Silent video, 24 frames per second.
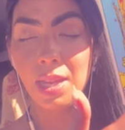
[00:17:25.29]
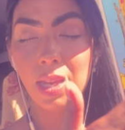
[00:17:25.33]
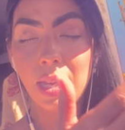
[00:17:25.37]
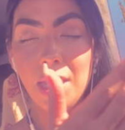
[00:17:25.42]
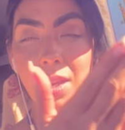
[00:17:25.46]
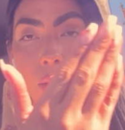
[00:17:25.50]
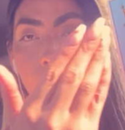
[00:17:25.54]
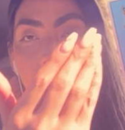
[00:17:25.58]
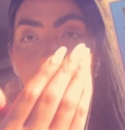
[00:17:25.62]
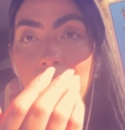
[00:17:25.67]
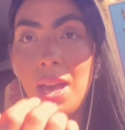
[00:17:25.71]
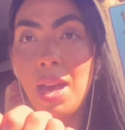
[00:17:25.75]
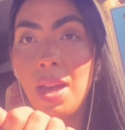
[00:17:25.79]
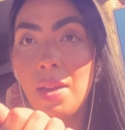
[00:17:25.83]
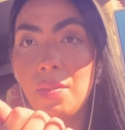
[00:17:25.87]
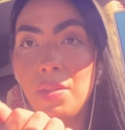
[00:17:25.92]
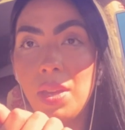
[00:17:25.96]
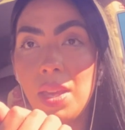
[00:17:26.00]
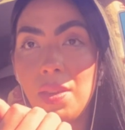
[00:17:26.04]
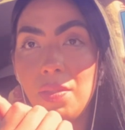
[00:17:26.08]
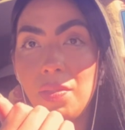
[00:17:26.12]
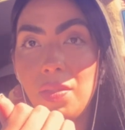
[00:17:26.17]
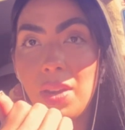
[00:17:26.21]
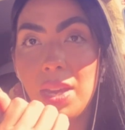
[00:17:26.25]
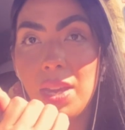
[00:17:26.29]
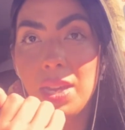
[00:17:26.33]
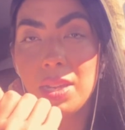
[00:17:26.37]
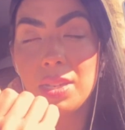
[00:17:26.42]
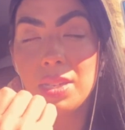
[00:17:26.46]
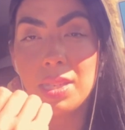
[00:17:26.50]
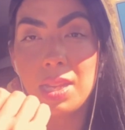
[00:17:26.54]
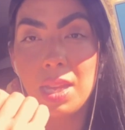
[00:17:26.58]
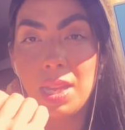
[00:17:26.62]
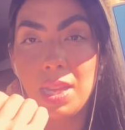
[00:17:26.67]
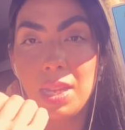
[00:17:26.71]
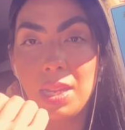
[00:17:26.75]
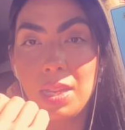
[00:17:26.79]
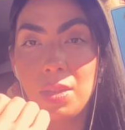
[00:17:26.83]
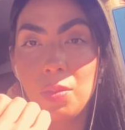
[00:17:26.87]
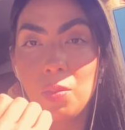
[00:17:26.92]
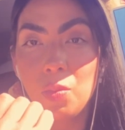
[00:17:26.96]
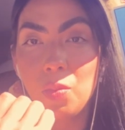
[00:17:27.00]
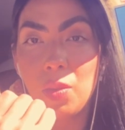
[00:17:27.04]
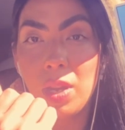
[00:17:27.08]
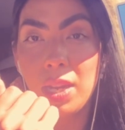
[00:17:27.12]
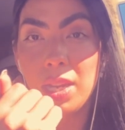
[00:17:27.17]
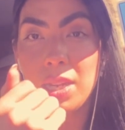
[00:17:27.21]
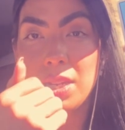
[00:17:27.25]
We have a fire sign
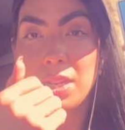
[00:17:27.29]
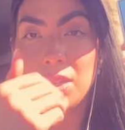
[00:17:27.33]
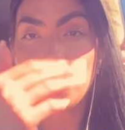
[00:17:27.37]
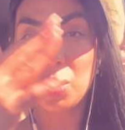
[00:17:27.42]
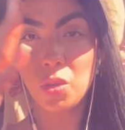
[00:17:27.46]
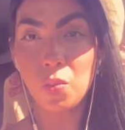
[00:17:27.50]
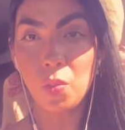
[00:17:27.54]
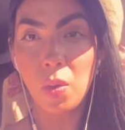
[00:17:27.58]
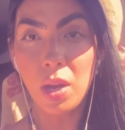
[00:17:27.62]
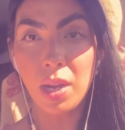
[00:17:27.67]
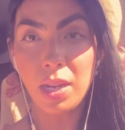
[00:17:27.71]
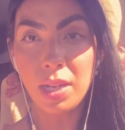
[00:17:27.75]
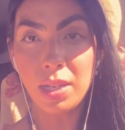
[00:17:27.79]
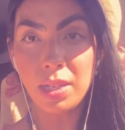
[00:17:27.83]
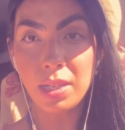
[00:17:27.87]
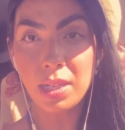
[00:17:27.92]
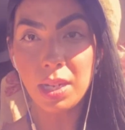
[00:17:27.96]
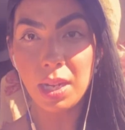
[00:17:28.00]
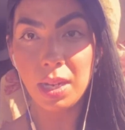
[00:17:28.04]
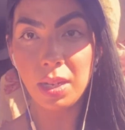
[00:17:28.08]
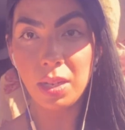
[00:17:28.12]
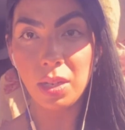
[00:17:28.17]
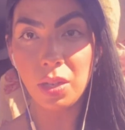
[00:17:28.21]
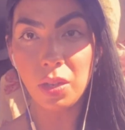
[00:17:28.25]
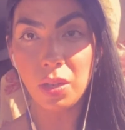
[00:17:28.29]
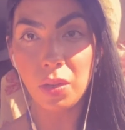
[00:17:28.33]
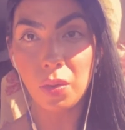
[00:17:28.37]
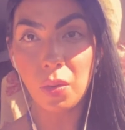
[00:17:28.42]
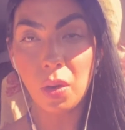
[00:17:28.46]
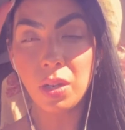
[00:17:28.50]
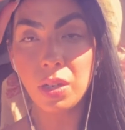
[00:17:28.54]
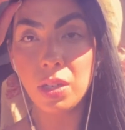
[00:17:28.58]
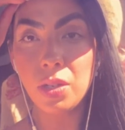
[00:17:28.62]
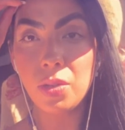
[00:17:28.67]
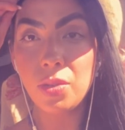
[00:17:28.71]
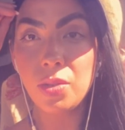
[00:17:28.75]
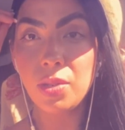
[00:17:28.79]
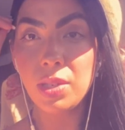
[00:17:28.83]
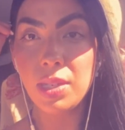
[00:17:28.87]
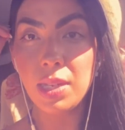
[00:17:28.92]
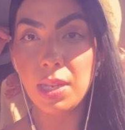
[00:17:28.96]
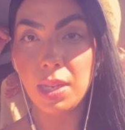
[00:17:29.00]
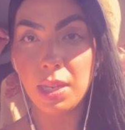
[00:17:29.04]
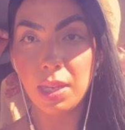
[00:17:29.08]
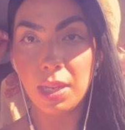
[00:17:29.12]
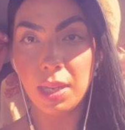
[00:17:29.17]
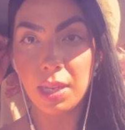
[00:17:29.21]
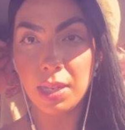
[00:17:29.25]
ready to wine and dine you. Are you
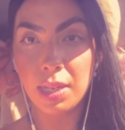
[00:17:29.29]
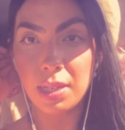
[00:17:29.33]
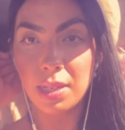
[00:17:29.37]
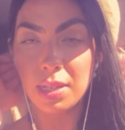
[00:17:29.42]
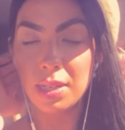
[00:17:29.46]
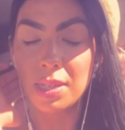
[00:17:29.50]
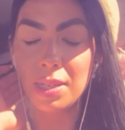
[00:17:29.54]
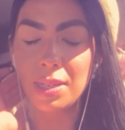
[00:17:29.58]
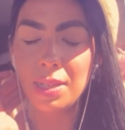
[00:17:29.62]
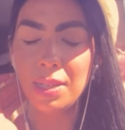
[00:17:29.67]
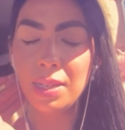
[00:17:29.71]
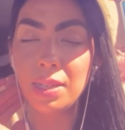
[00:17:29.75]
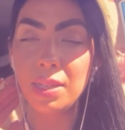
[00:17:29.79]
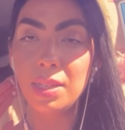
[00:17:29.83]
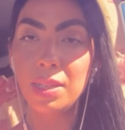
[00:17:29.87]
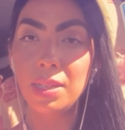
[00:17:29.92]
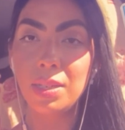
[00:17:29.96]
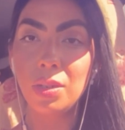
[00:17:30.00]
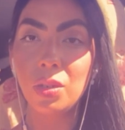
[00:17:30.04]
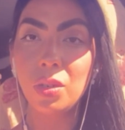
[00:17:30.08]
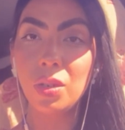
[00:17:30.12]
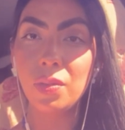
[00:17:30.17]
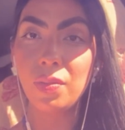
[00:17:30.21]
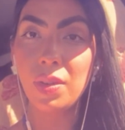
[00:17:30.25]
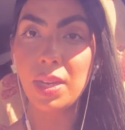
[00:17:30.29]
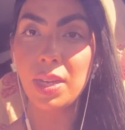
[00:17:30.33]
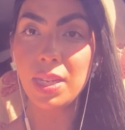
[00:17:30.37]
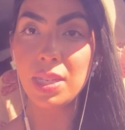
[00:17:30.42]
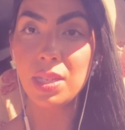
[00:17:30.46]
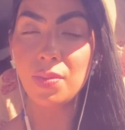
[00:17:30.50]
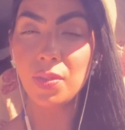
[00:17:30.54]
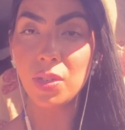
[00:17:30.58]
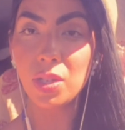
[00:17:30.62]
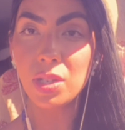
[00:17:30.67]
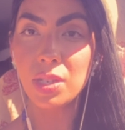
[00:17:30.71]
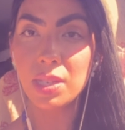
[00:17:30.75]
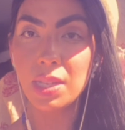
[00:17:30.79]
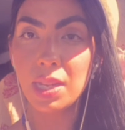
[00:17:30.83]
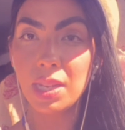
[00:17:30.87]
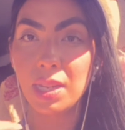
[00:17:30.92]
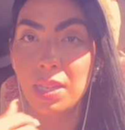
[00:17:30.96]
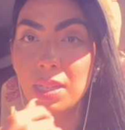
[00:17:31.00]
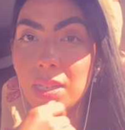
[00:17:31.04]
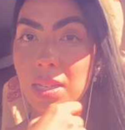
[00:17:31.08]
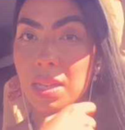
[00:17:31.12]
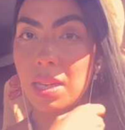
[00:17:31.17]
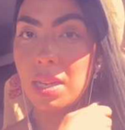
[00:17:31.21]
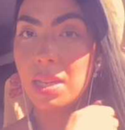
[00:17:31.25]
seeing it? Or vice versa.
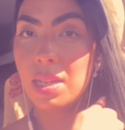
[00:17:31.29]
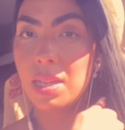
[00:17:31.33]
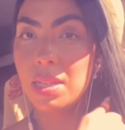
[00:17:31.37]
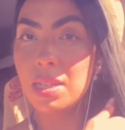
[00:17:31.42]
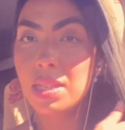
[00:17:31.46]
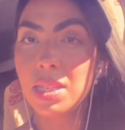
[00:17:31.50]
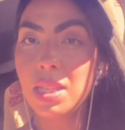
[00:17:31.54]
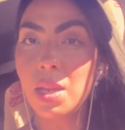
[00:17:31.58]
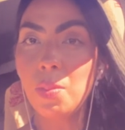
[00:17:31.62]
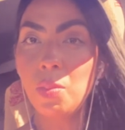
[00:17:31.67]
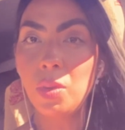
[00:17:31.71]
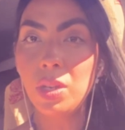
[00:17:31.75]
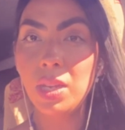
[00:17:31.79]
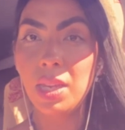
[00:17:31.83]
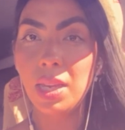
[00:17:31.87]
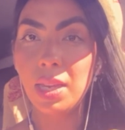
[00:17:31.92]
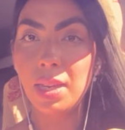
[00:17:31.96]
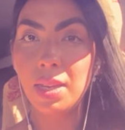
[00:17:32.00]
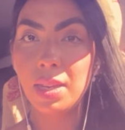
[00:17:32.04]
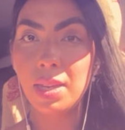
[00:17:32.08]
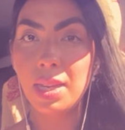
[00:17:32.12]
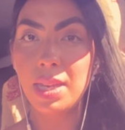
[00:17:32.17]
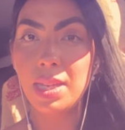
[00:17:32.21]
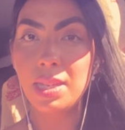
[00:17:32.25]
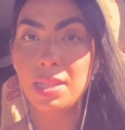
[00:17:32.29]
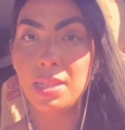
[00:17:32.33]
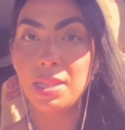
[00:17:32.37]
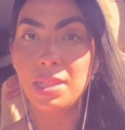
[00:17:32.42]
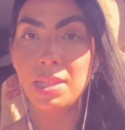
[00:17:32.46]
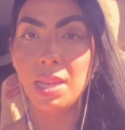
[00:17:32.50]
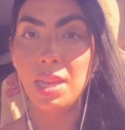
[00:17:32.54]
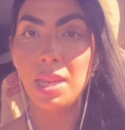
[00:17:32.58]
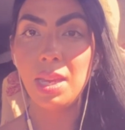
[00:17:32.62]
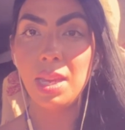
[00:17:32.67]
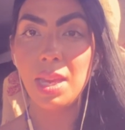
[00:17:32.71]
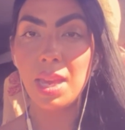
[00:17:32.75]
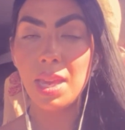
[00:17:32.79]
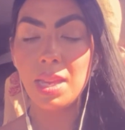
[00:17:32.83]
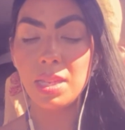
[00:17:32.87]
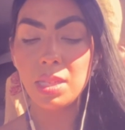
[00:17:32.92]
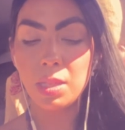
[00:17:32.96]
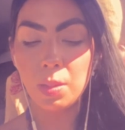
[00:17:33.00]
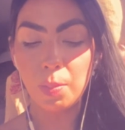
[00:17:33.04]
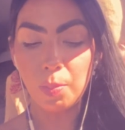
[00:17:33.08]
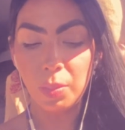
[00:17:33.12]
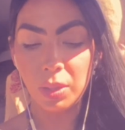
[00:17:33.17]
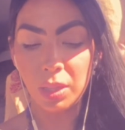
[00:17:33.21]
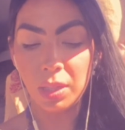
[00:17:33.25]
Someone here is
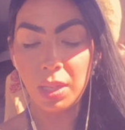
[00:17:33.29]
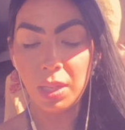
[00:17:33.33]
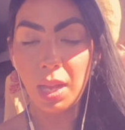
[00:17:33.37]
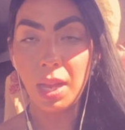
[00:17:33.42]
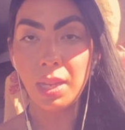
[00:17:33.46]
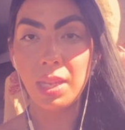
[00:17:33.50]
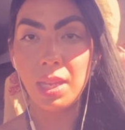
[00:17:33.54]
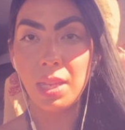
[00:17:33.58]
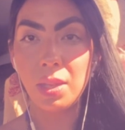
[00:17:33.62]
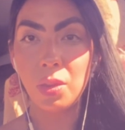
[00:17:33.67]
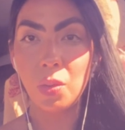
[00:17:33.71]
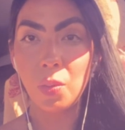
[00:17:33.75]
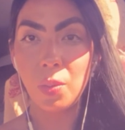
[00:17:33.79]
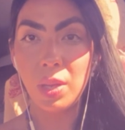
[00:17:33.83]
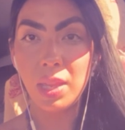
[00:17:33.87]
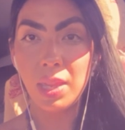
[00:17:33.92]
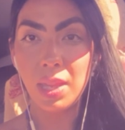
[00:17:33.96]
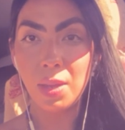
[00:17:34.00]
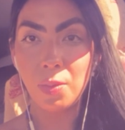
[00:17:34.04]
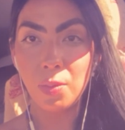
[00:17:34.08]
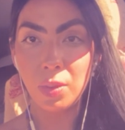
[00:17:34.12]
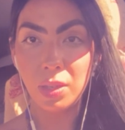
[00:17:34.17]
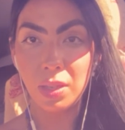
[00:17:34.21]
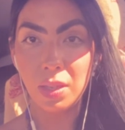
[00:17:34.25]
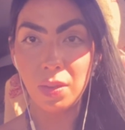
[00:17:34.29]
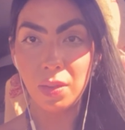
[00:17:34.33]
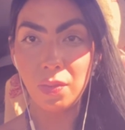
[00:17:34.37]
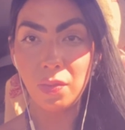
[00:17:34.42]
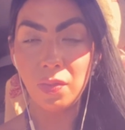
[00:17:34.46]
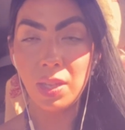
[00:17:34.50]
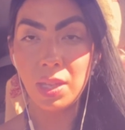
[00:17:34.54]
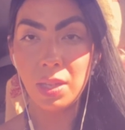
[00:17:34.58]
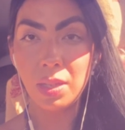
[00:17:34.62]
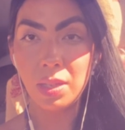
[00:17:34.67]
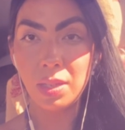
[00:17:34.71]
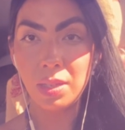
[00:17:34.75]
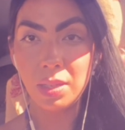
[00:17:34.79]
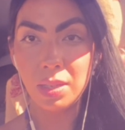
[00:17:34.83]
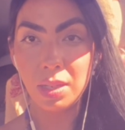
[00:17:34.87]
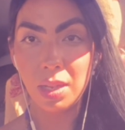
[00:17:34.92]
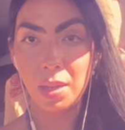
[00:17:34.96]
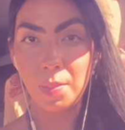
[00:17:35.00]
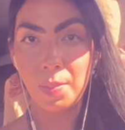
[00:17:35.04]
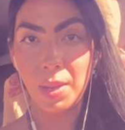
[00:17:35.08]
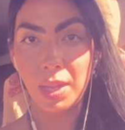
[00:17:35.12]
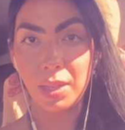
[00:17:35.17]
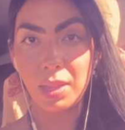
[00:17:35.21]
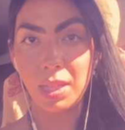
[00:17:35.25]
blocking the way they really feel
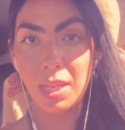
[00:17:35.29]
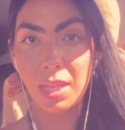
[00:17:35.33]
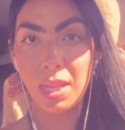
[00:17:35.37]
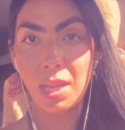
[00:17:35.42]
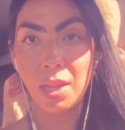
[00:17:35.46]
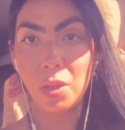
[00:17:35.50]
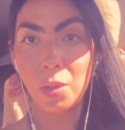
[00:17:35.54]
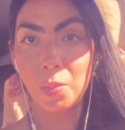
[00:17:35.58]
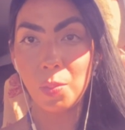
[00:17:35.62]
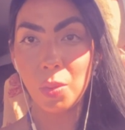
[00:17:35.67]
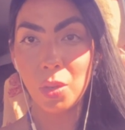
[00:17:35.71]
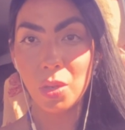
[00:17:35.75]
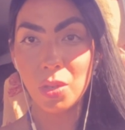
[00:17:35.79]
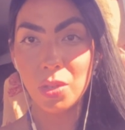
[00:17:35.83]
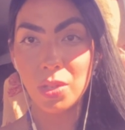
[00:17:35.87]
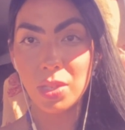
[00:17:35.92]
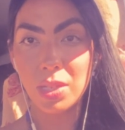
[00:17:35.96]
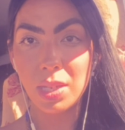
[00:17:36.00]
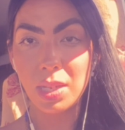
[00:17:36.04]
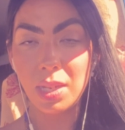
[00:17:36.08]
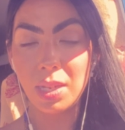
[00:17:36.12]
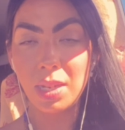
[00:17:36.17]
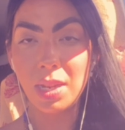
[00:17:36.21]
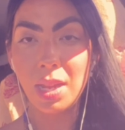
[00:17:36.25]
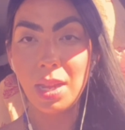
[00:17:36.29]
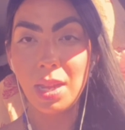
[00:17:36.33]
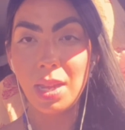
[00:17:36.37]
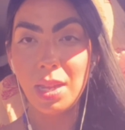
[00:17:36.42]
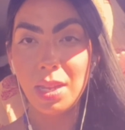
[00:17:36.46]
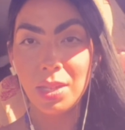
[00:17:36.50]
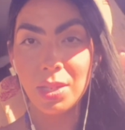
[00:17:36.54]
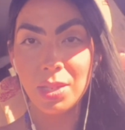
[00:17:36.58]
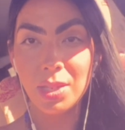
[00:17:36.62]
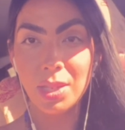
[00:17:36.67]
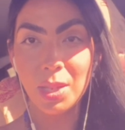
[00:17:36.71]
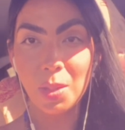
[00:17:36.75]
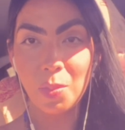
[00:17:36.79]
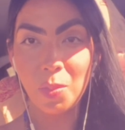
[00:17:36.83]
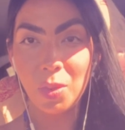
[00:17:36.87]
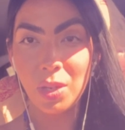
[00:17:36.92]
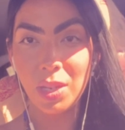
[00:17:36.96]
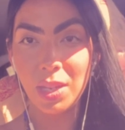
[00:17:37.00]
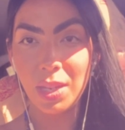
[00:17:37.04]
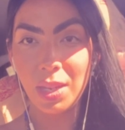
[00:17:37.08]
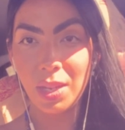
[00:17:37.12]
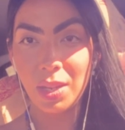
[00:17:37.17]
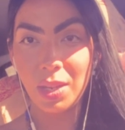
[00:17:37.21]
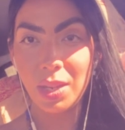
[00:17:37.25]
about the other person. Someone
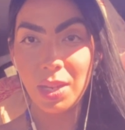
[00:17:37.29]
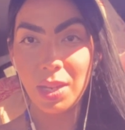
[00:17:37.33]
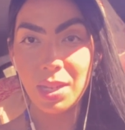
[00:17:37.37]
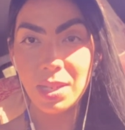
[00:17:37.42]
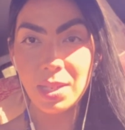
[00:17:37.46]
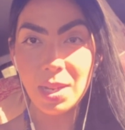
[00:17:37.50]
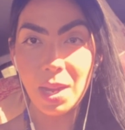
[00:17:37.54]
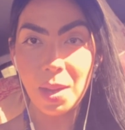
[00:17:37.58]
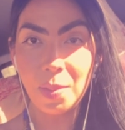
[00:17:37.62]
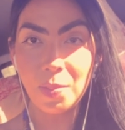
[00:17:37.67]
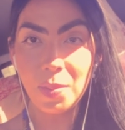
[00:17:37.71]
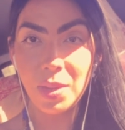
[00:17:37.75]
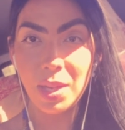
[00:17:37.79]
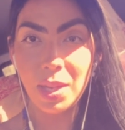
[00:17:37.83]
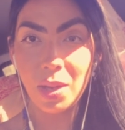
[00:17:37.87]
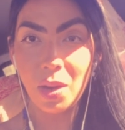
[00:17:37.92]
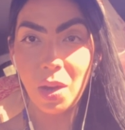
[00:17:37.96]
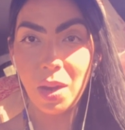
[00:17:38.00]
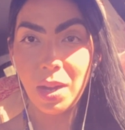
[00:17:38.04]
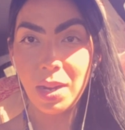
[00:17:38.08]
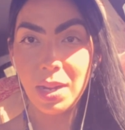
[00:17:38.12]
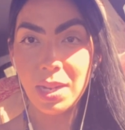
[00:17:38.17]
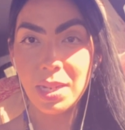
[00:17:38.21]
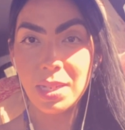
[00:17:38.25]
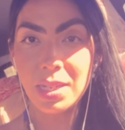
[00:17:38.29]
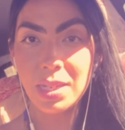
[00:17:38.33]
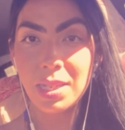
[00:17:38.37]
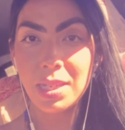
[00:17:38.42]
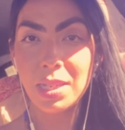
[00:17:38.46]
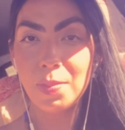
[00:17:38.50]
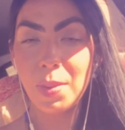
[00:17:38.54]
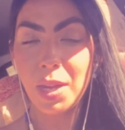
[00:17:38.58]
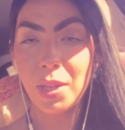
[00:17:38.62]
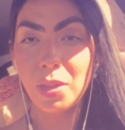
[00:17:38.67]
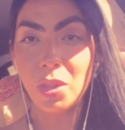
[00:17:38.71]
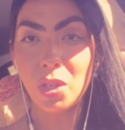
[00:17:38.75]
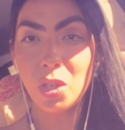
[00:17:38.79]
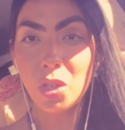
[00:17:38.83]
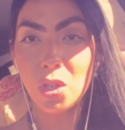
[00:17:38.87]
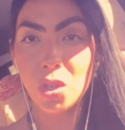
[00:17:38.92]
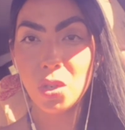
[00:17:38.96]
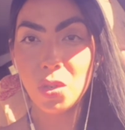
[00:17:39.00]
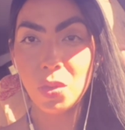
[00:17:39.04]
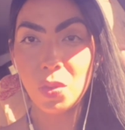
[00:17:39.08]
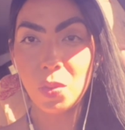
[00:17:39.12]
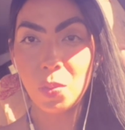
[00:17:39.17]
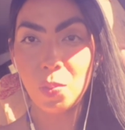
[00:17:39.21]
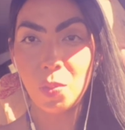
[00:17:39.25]
here is not being honest about their
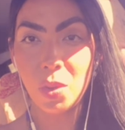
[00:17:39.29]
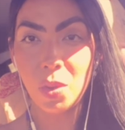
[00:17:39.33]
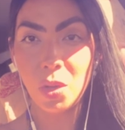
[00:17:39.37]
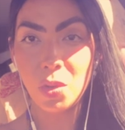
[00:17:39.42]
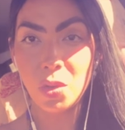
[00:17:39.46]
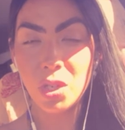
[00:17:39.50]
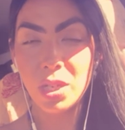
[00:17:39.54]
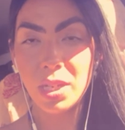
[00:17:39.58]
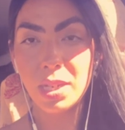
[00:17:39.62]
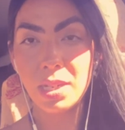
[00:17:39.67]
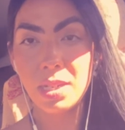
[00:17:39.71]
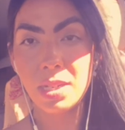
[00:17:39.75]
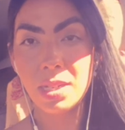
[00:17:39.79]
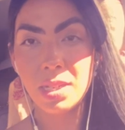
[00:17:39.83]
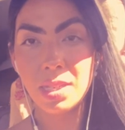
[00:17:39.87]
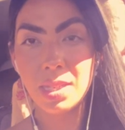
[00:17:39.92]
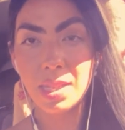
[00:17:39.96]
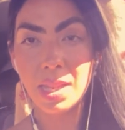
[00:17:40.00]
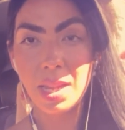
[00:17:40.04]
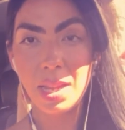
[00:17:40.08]
true emotions.